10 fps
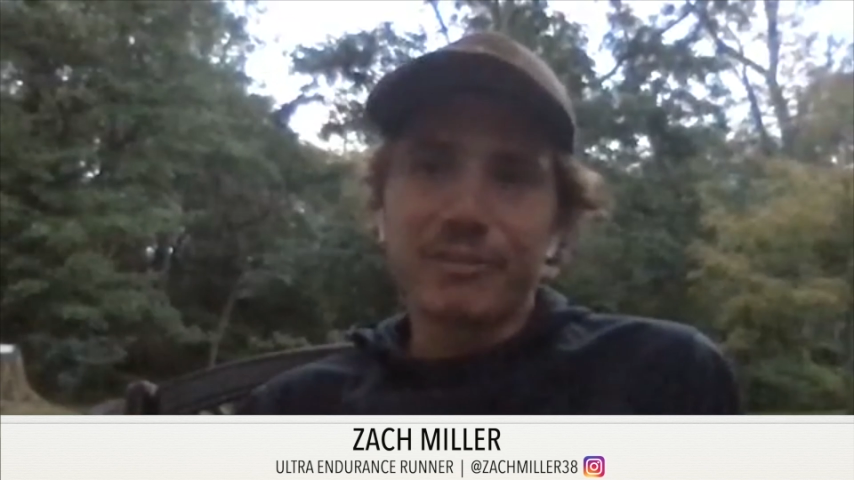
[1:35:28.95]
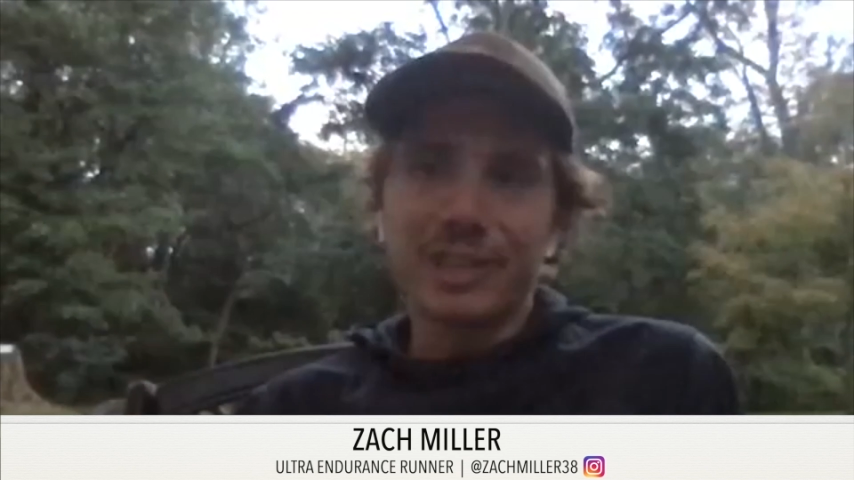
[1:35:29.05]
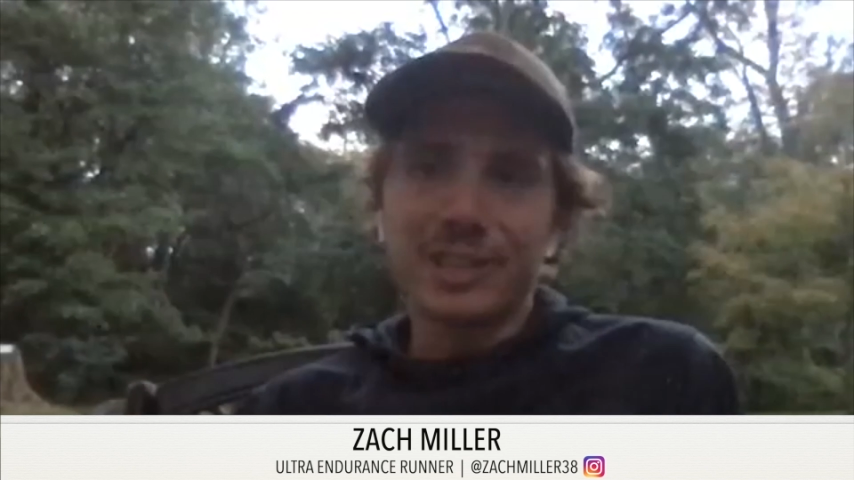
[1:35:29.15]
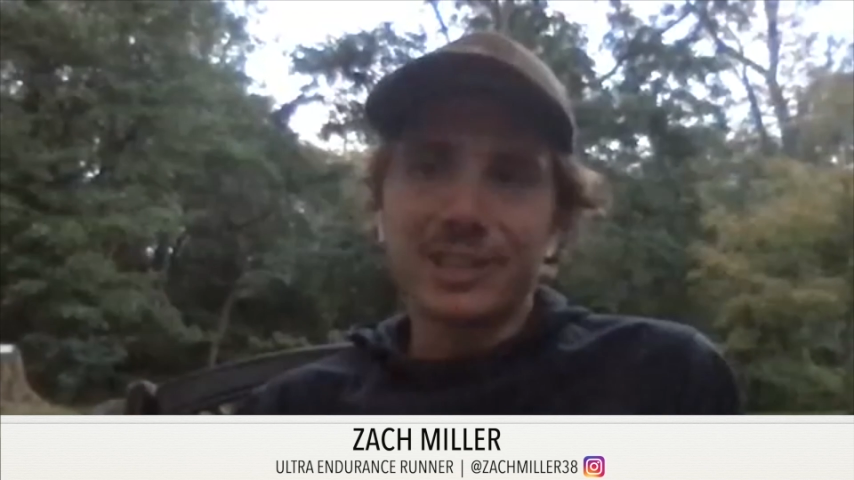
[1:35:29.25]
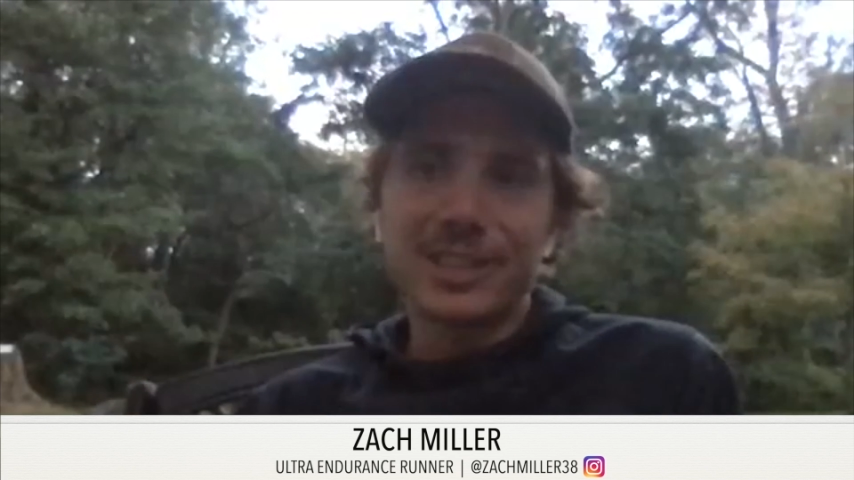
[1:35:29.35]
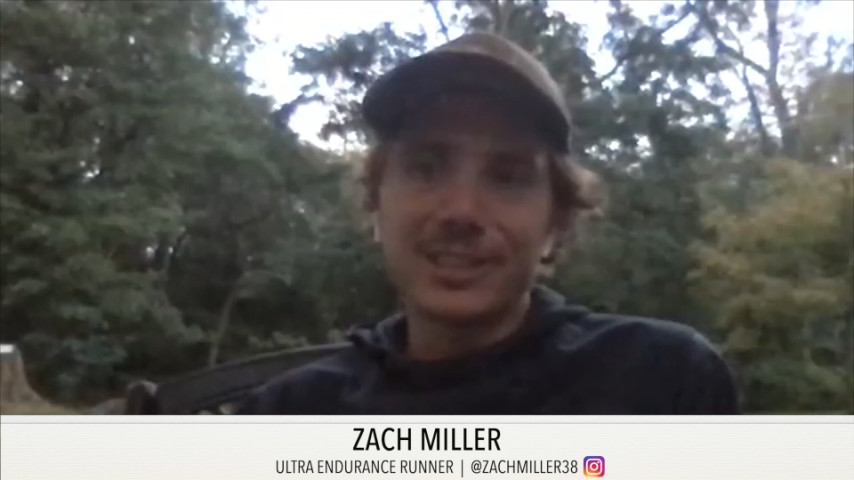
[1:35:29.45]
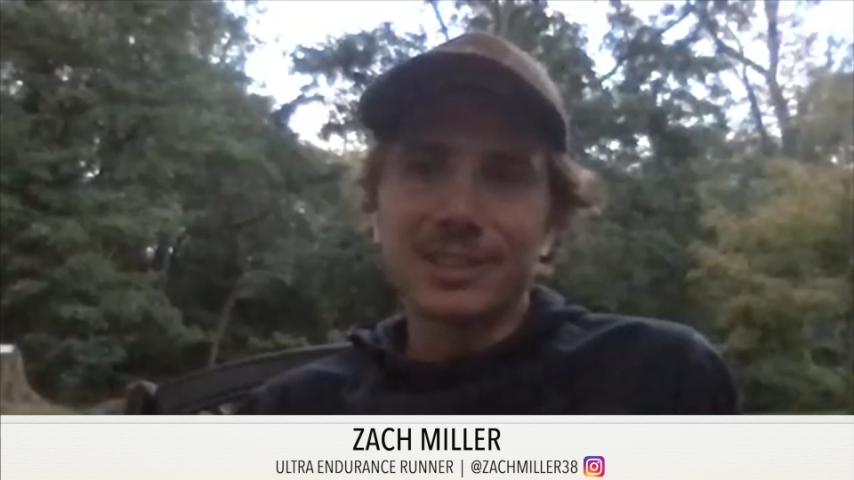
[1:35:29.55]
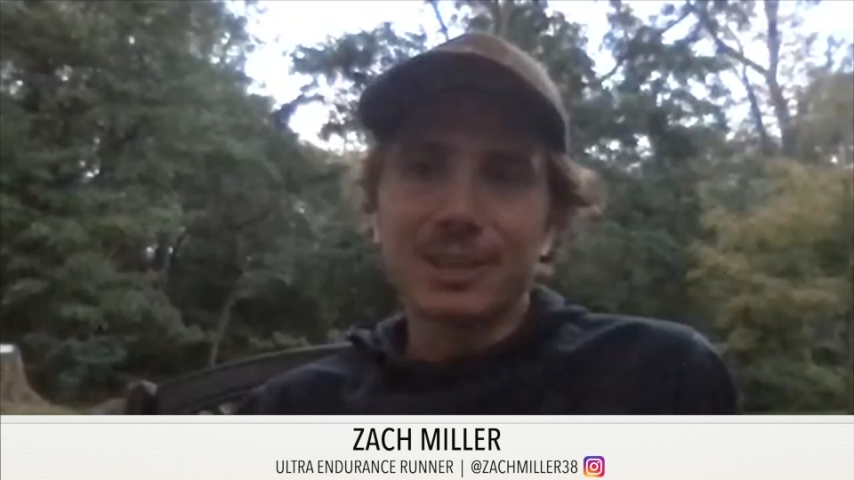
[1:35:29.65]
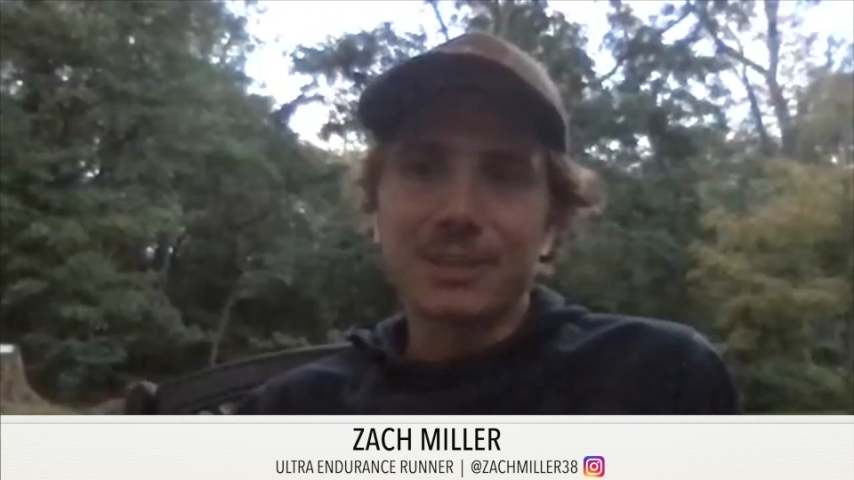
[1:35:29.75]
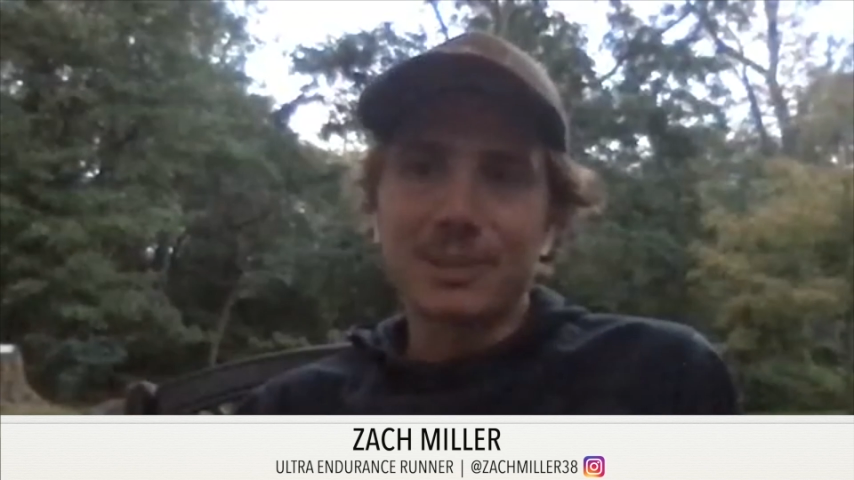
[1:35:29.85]
feisty
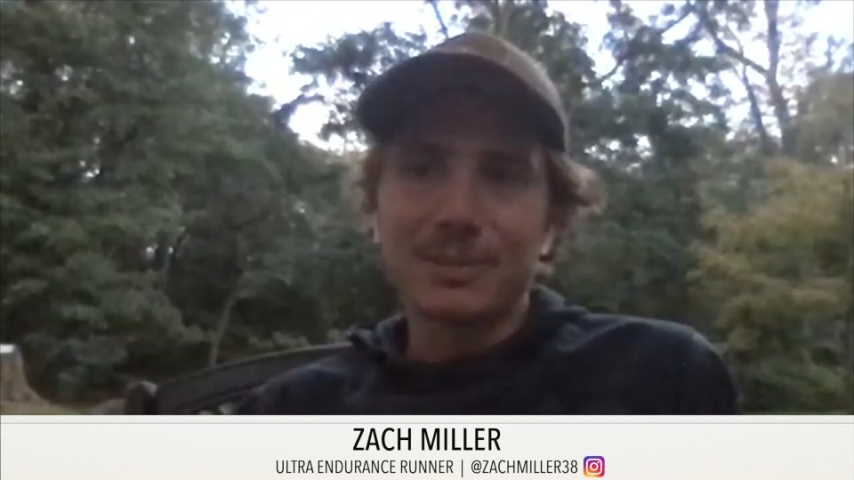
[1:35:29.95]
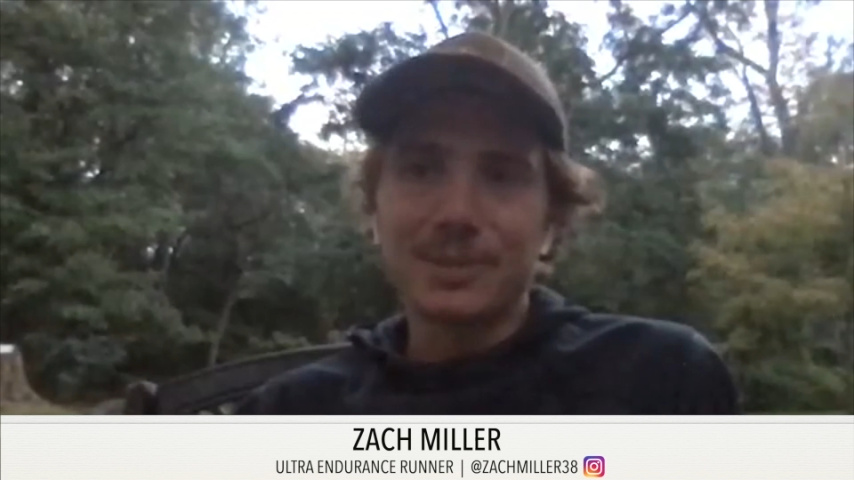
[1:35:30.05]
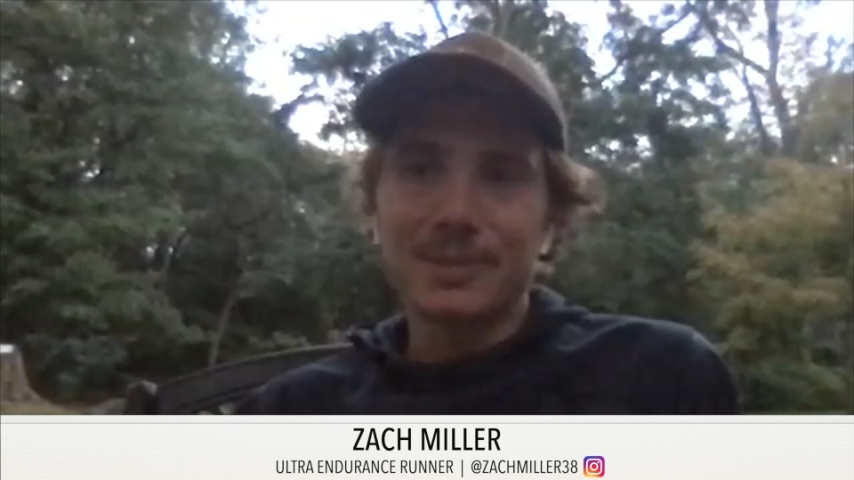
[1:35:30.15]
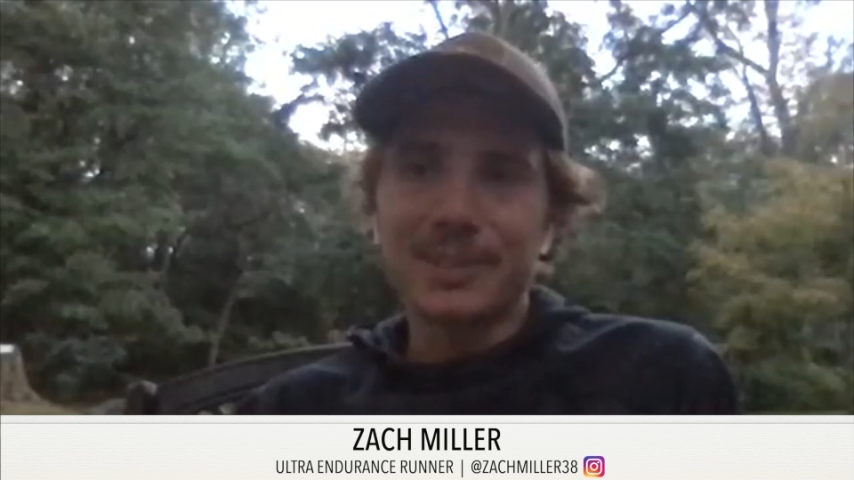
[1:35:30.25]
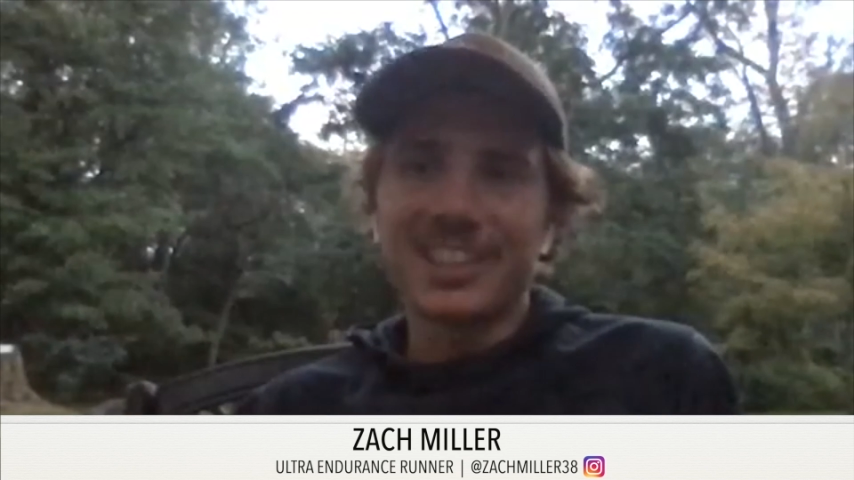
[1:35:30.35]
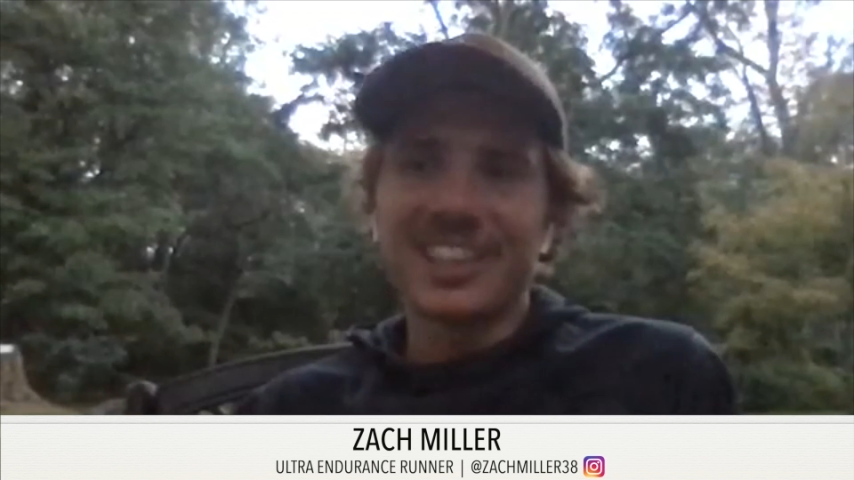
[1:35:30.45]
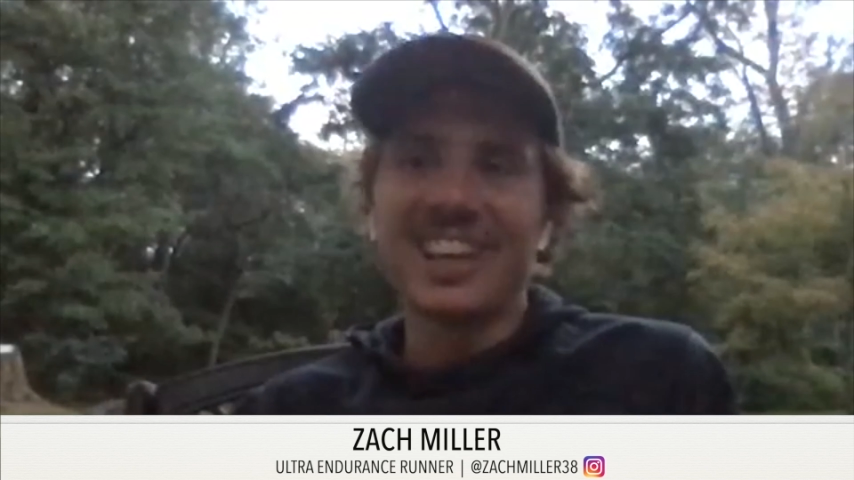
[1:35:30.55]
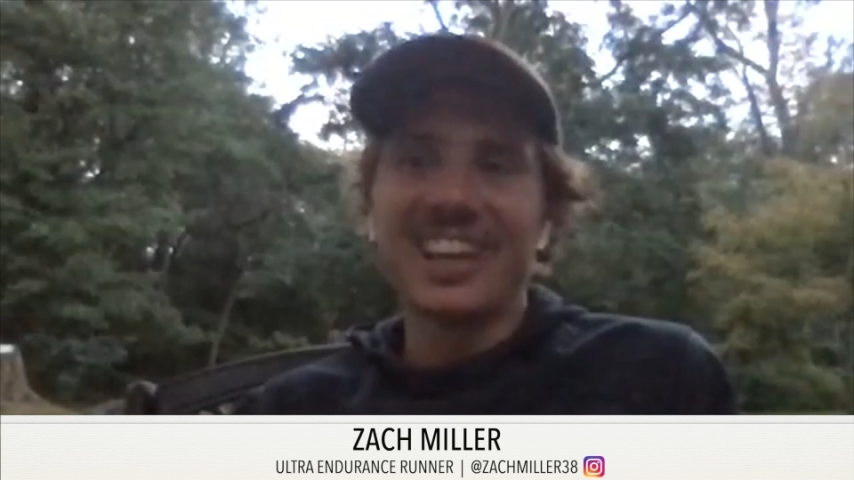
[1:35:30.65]
and stubborn woman.